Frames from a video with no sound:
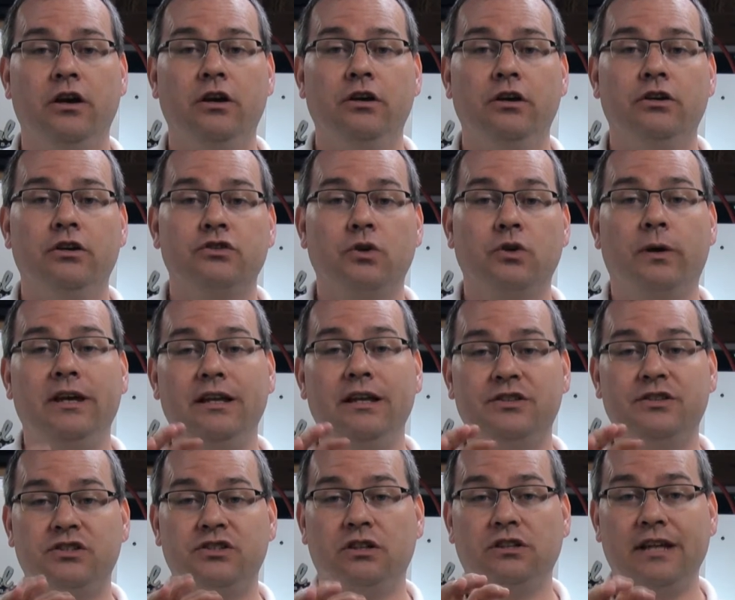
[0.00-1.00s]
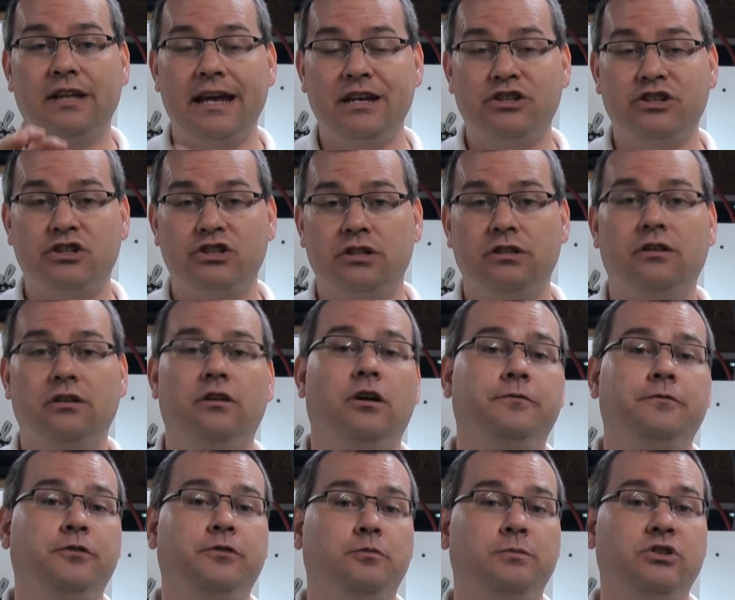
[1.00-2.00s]
So installation
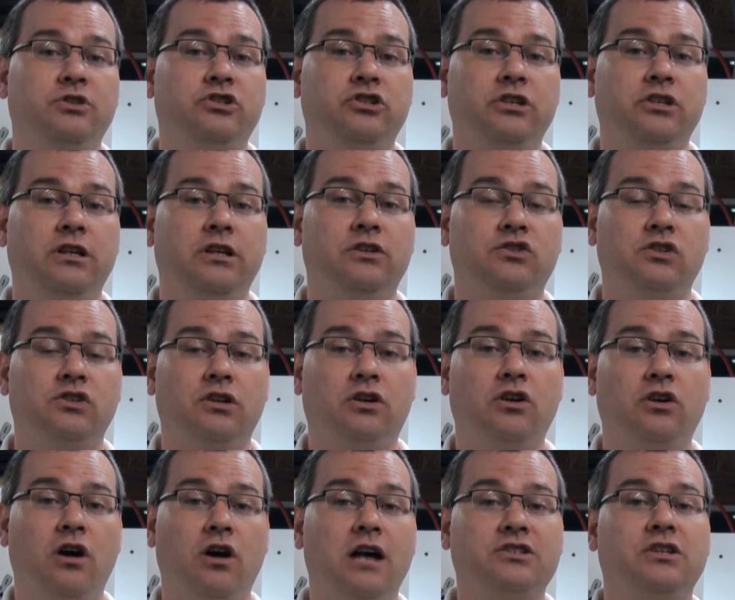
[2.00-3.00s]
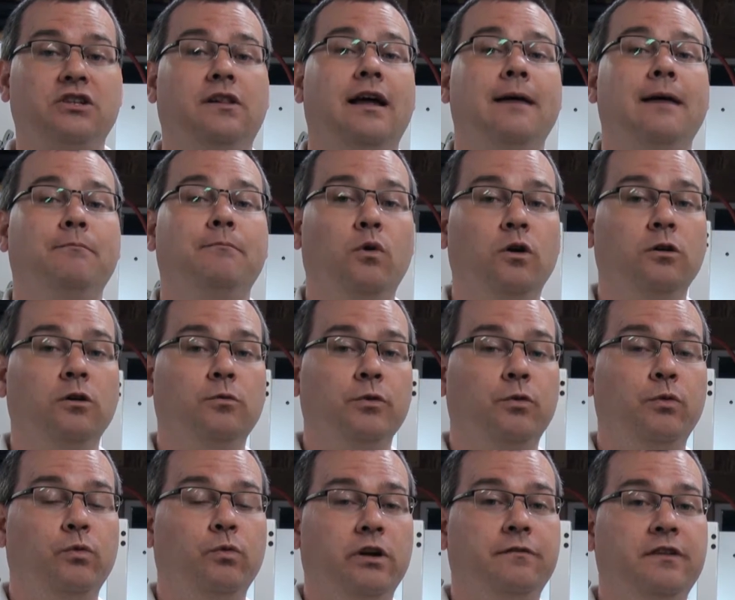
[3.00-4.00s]
of your machine is going to cost a lot more with
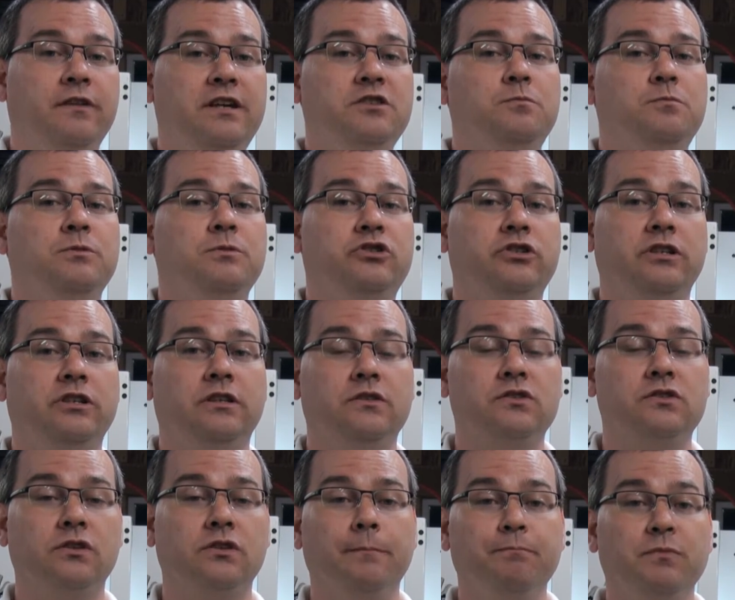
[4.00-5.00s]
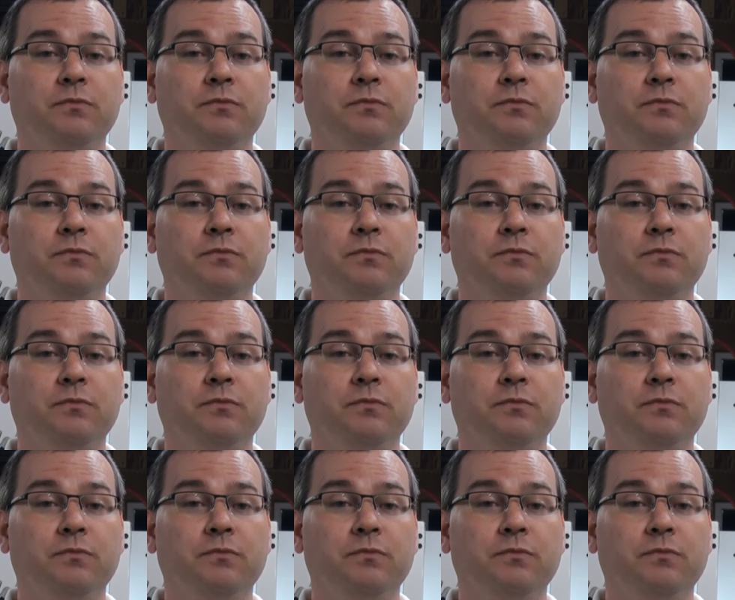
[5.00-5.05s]
one of these machines.